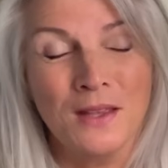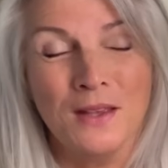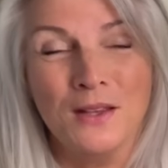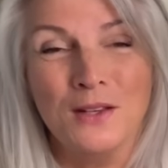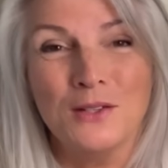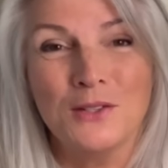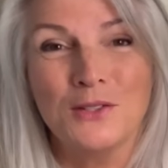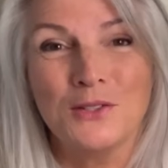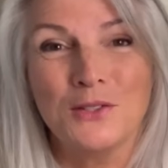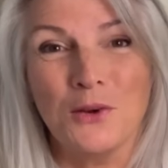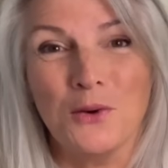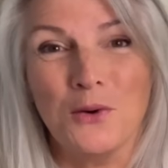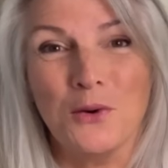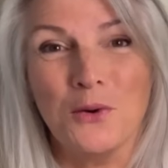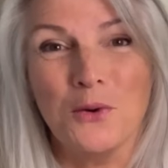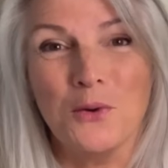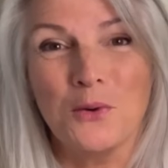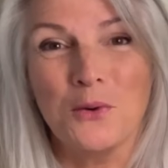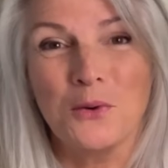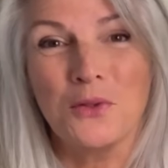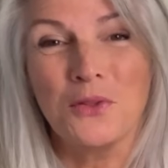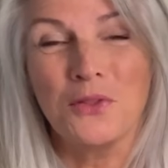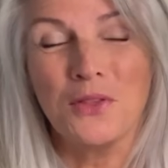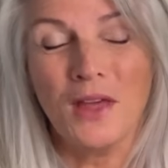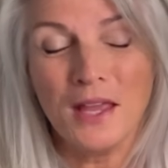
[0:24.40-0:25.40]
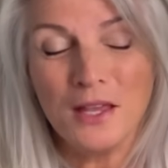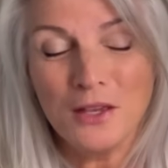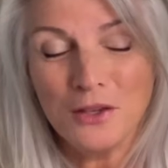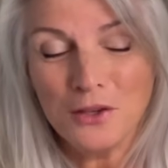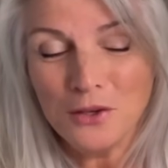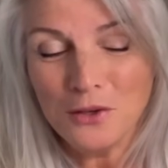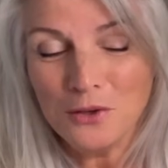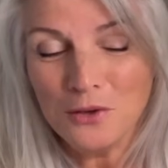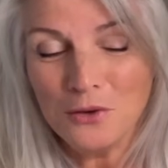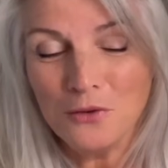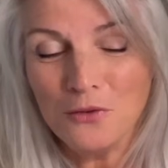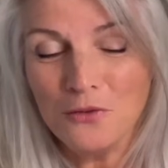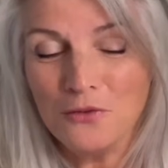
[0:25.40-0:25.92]
So thank
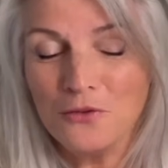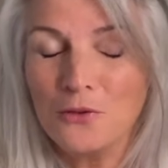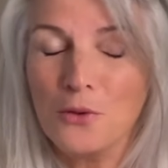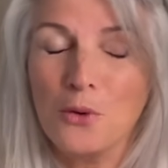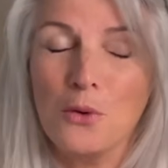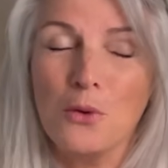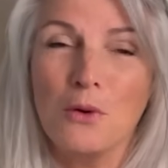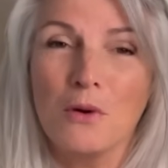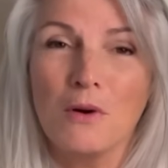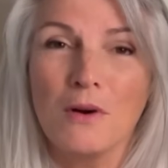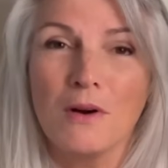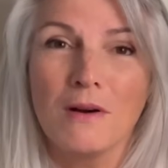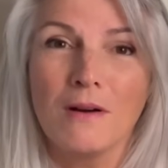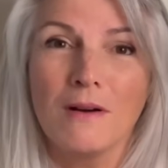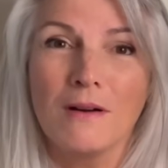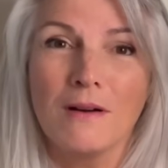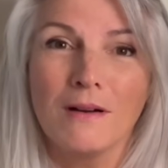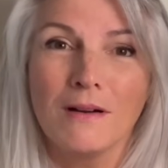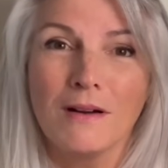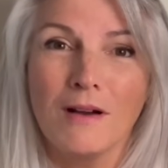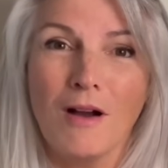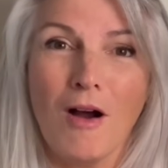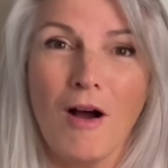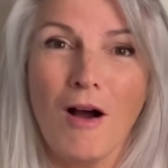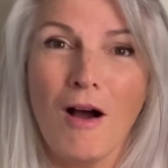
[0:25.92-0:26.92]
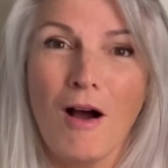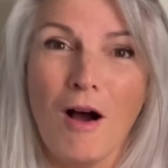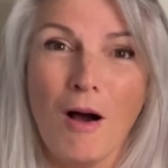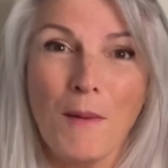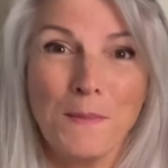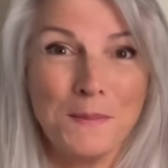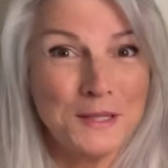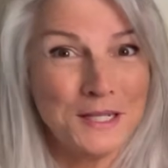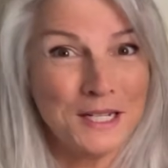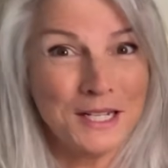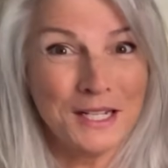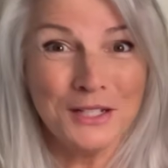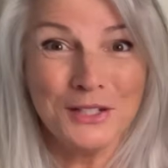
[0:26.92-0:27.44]
you for
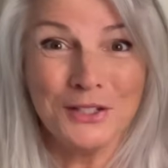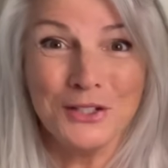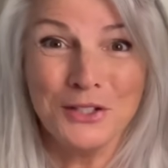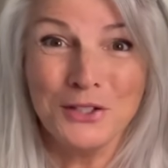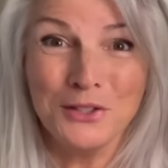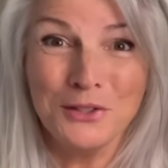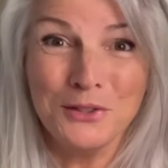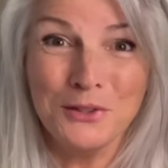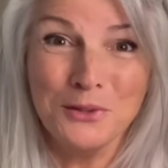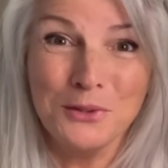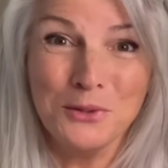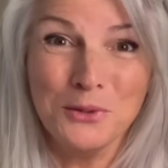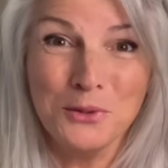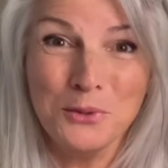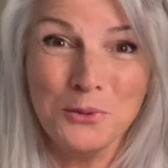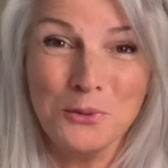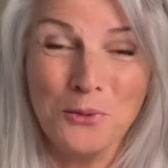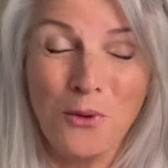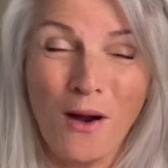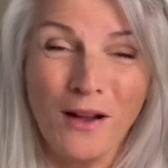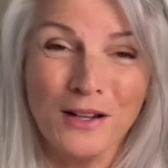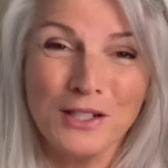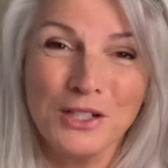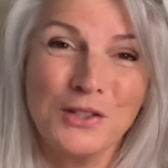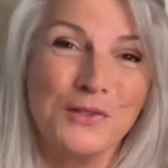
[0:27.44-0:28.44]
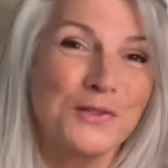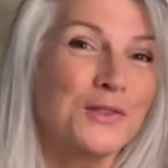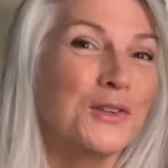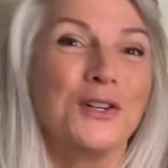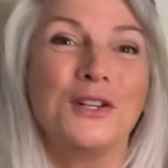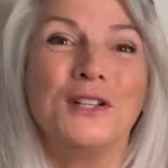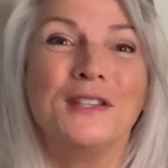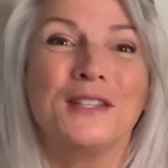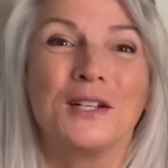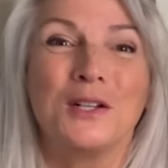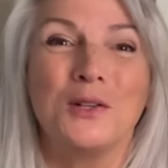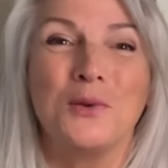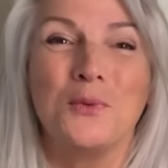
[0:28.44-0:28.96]
opting to watch for
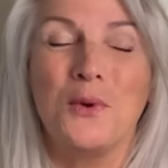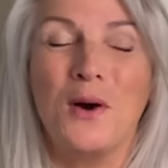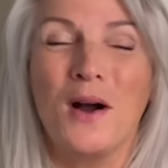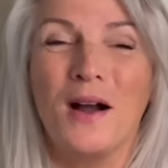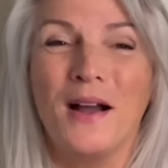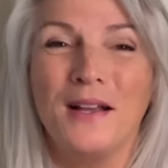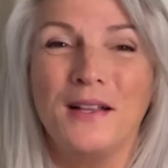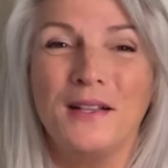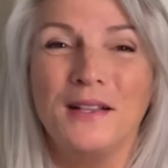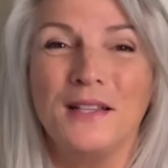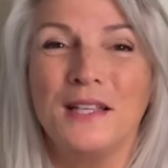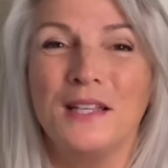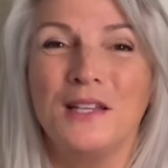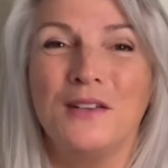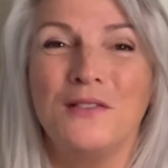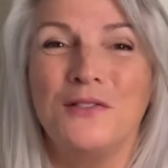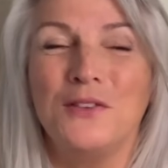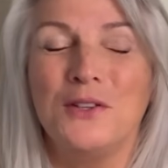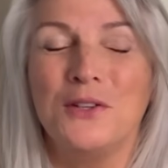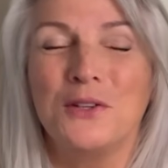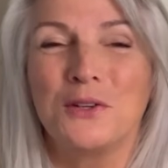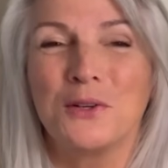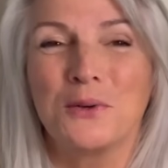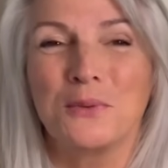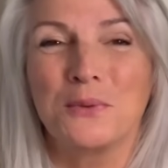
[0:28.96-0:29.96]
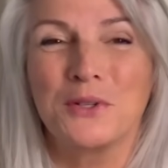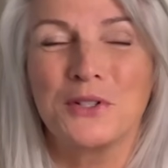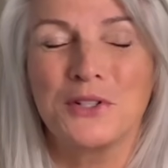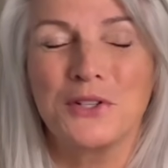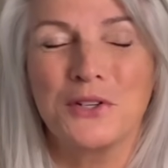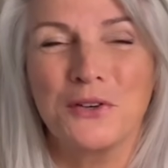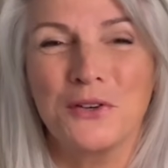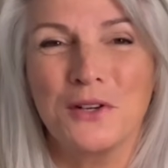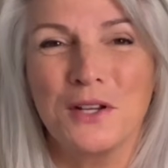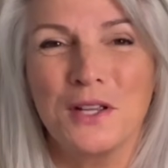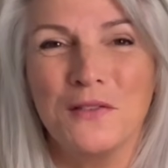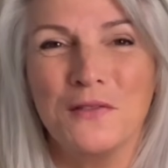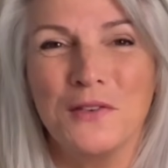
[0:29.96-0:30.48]
a little while. If you're a
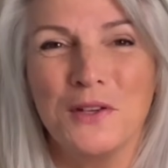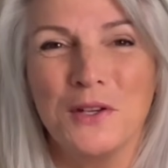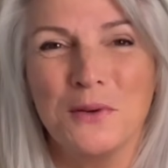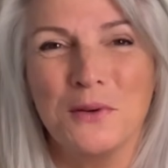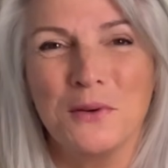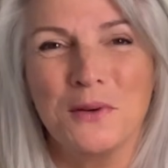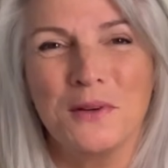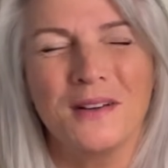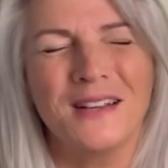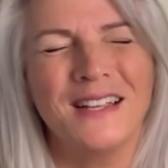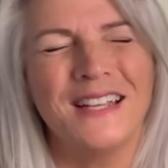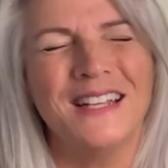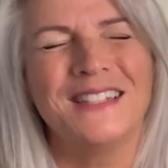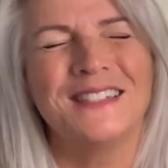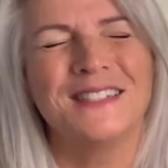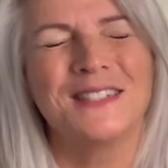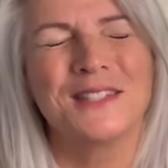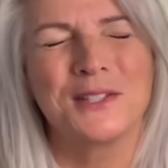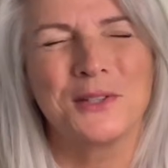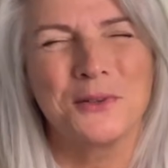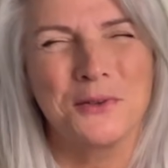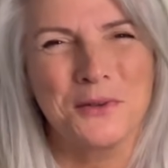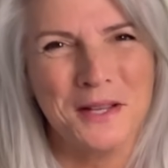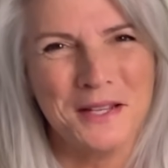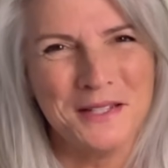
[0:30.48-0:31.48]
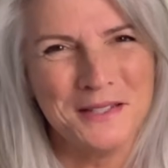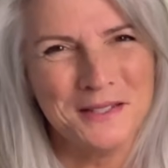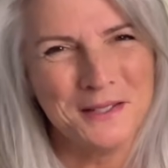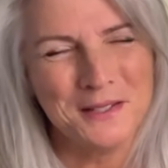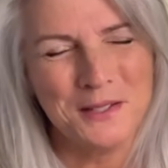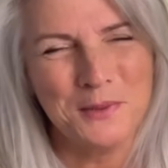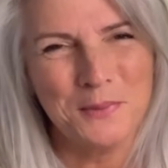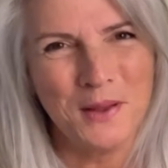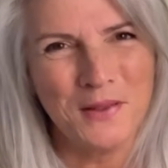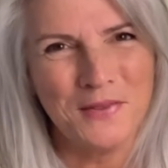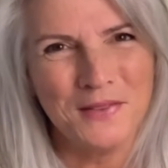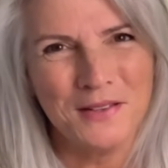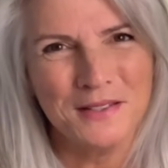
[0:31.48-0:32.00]
returning viewer, it's so nice to
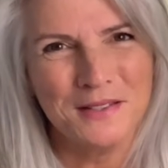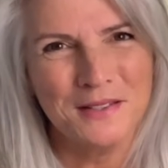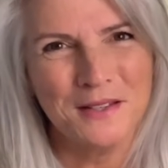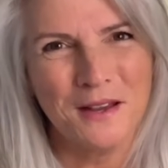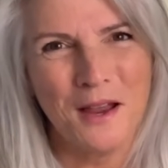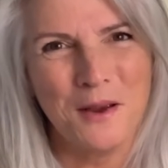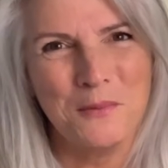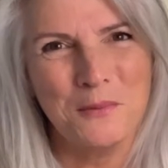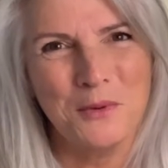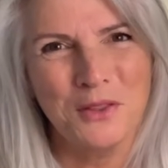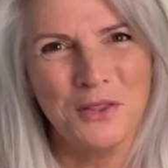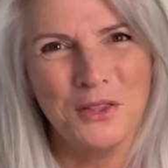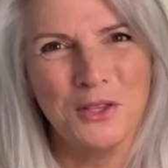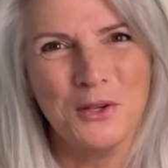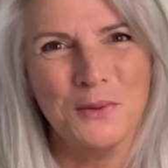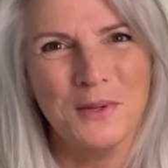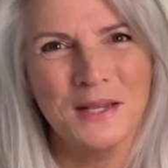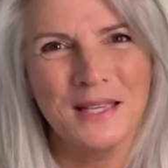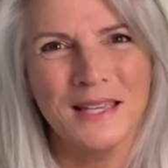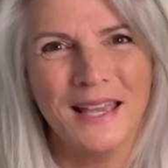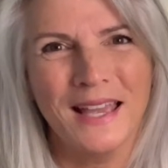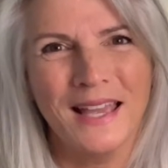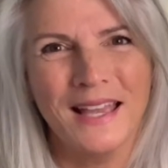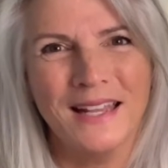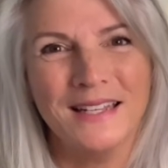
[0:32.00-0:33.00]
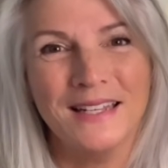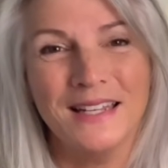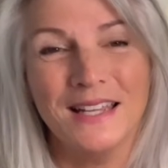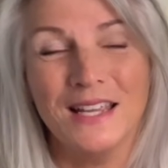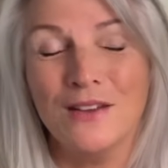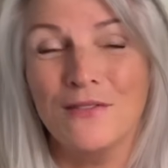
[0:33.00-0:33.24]
spend this time with you again.